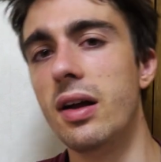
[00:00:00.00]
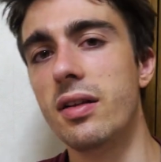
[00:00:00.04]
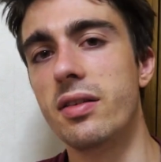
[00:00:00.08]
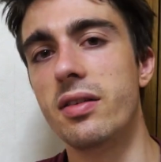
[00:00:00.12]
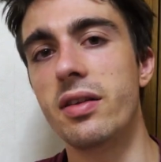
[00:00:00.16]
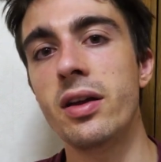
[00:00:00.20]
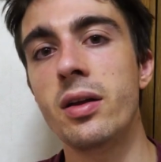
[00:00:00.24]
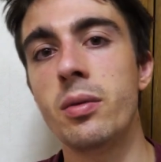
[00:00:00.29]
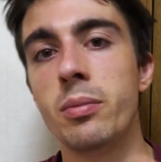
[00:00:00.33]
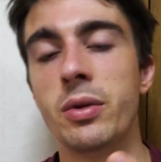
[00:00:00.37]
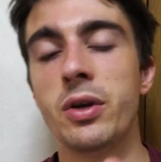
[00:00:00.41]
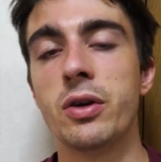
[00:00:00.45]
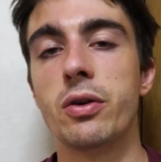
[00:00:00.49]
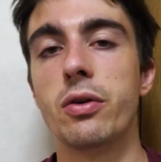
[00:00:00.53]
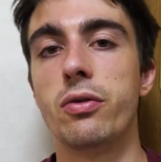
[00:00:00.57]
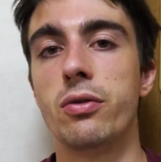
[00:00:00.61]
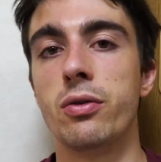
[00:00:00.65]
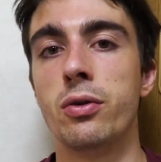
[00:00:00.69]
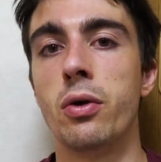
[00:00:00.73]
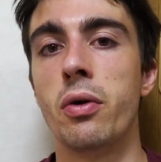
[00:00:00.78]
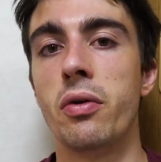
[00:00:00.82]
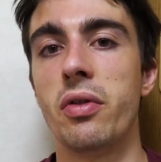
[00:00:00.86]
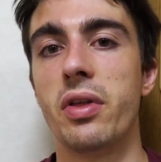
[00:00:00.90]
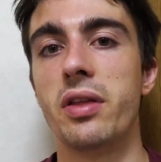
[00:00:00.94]
10%, because
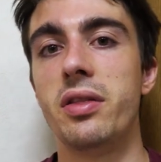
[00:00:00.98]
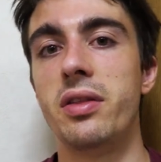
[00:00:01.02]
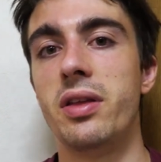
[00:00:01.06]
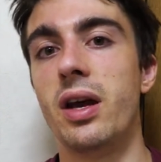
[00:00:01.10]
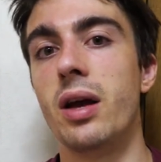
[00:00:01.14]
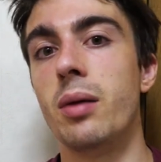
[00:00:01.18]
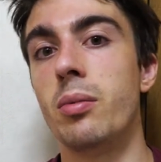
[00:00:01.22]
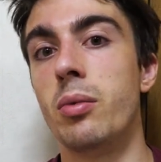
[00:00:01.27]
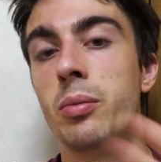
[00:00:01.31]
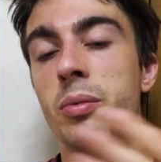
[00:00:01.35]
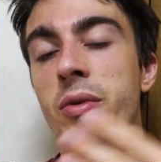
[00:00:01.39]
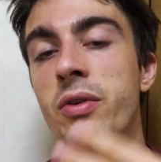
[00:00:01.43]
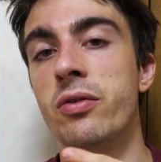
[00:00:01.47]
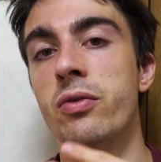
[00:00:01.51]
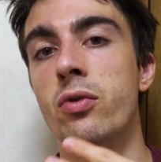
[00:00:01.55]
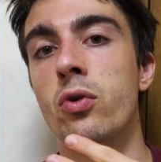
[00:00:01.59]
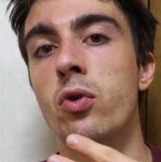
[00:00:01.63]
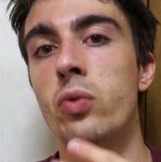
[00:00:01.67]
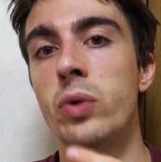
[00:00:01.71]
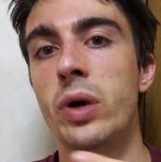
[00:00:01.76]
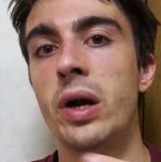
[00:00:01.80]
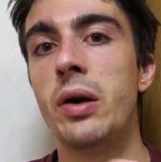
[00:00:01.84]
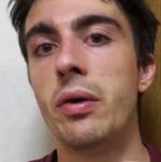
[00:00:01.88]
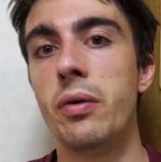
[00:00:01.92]
you know that the album is so
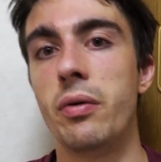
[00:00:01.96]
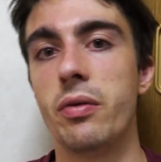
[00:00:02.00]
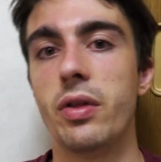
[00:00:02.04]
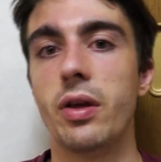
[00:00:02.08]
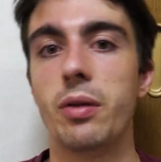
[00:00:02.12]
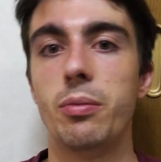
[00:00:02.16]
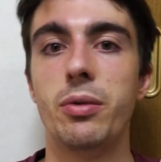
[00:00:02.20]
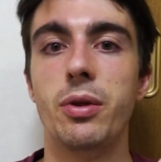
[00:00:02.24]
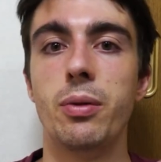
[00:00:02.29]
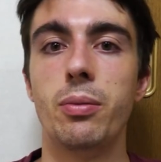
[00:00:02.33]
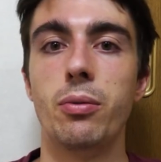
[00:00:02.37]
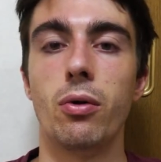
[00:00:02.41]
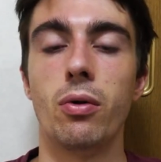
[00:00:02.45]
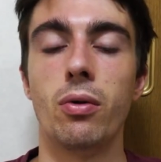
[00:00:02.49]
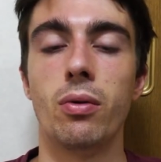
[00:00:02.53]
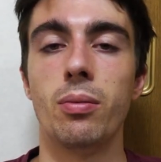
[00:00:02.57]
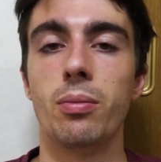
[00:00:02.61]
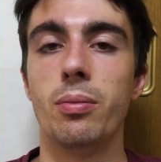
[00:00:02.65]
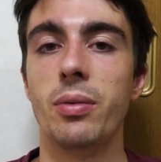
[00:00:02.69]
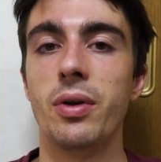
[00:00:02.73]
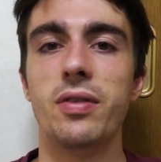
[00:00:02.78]
rare that people